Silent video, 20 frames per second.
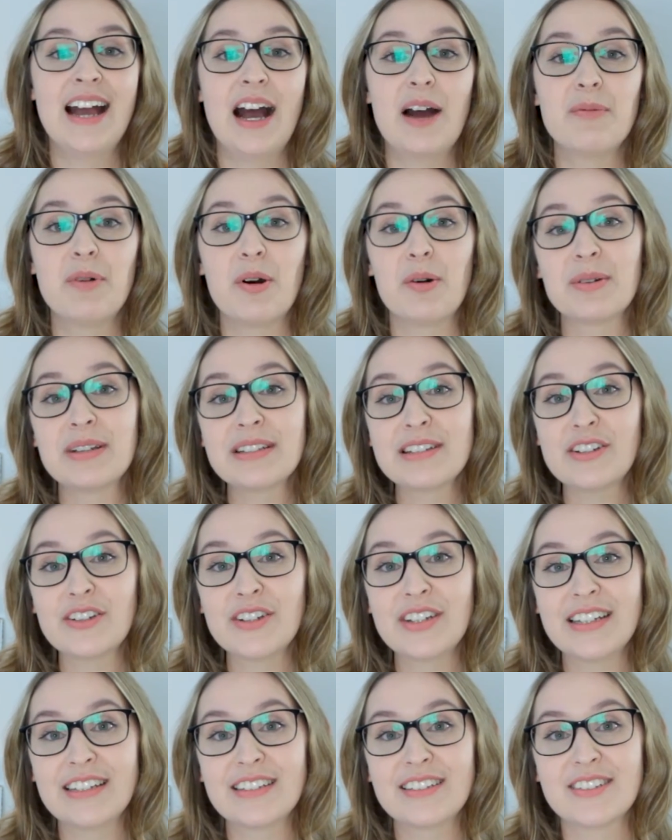I'm always
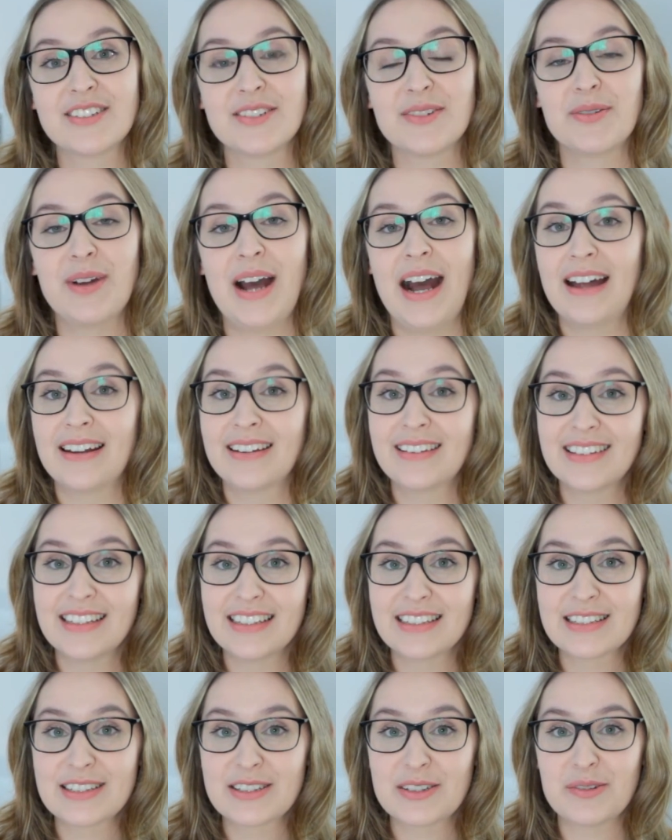looking to add
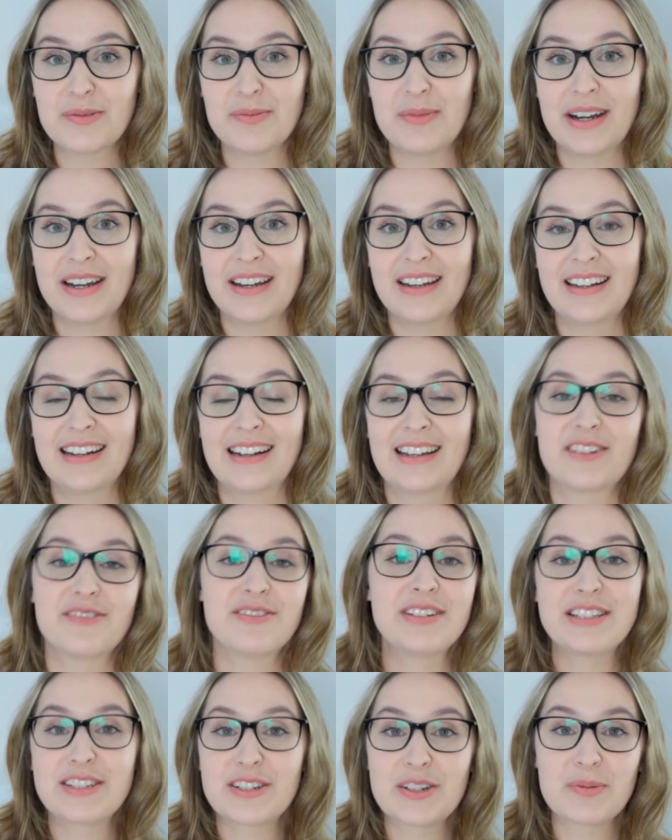things to my like
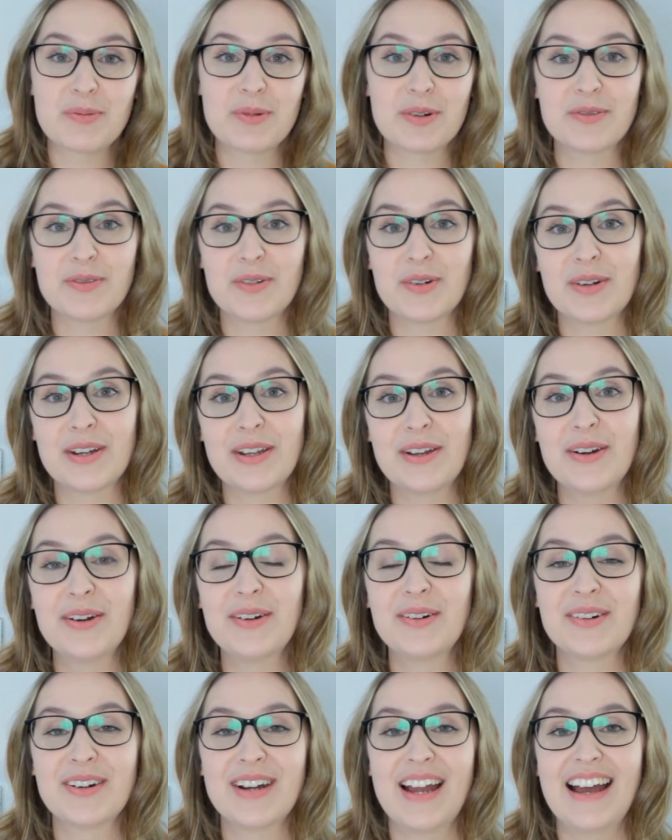research portfolio
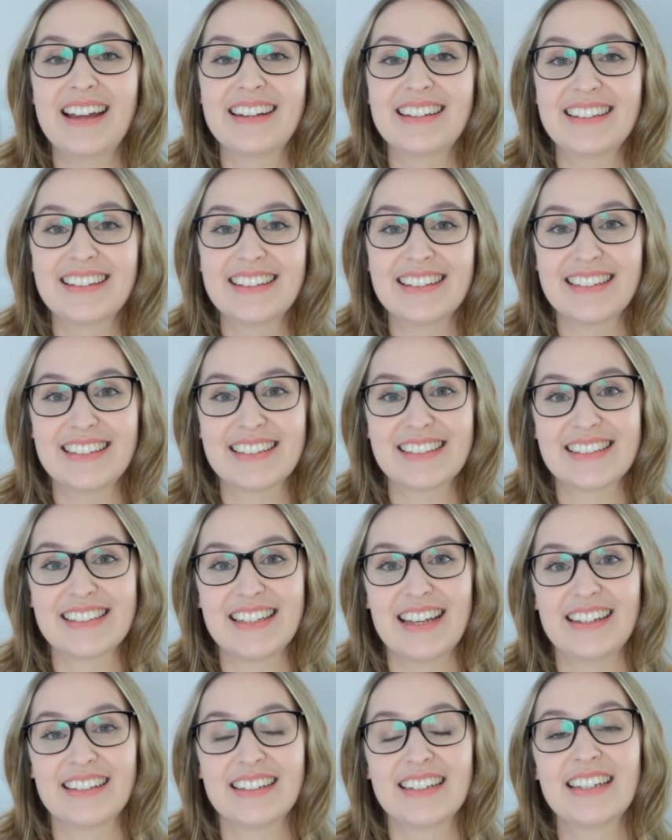or adding things
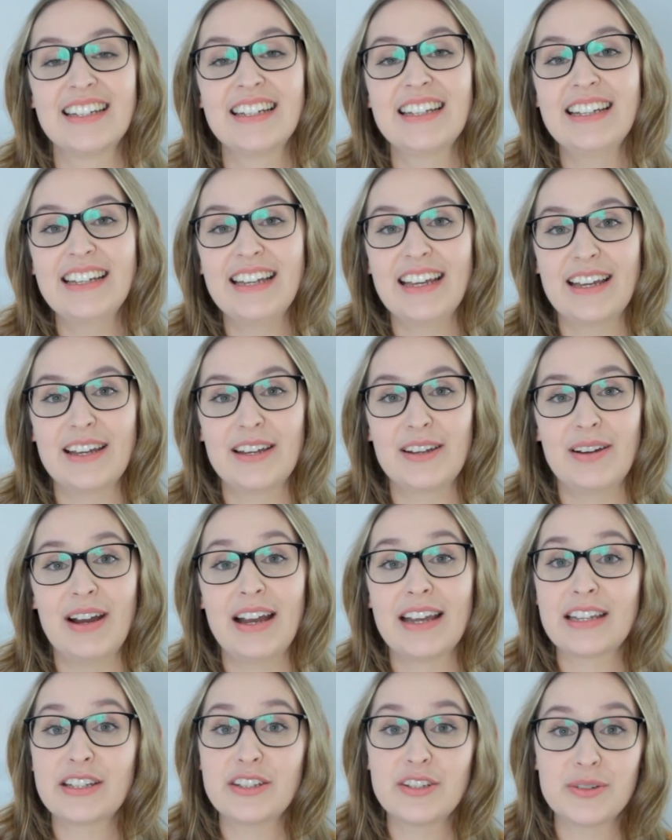that uh,
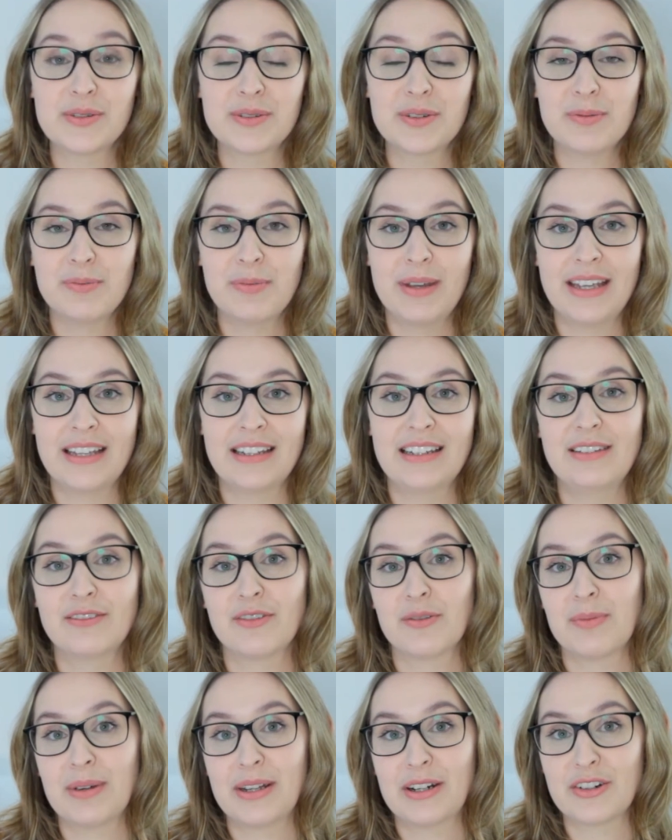I can do to make an
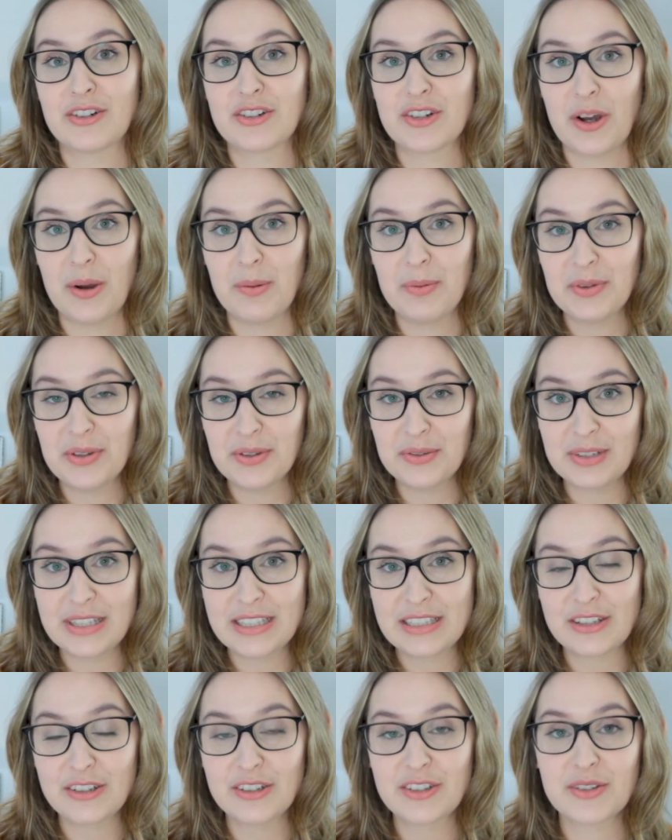even better job with the
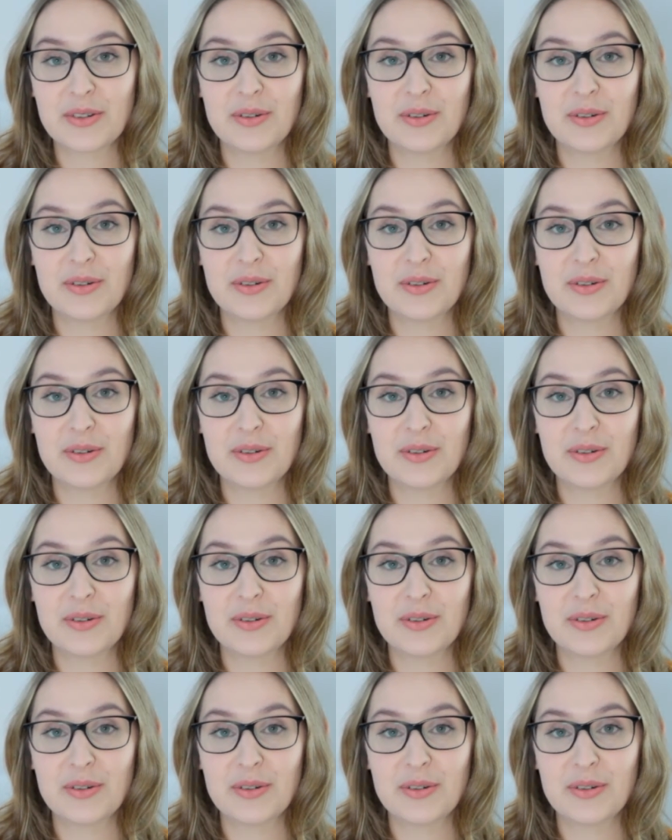research.